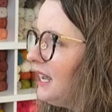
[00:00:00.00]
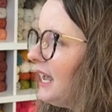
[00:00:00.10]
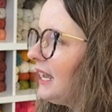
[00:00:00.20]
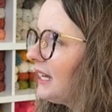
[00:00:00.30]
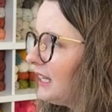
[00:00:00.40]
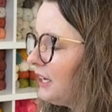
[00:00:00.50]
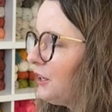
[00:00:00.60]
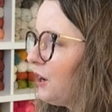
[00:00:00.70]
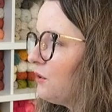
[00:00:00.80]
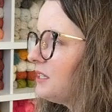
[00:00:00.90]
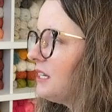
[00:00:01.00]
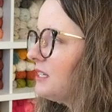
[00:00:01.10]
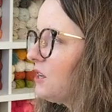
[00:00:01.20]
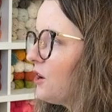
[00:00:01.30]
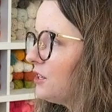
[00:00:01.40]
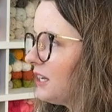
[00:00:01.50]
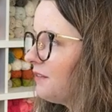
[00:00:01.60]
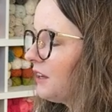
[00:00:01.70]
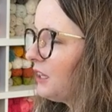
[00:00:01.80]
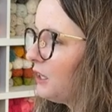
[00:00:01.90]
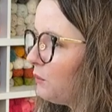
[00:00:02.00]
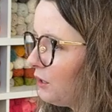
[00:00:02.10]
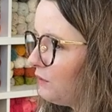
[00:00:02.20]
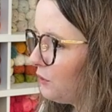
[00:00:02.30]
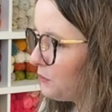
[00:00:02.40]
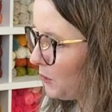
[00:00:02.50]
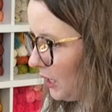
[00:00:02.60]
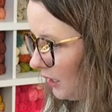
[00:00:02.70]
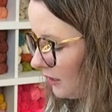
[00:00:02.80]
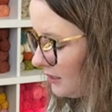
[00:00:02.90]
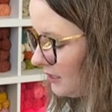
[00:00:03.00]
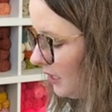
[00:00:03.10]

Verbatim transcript: And Claire cozies are definitely one of those products.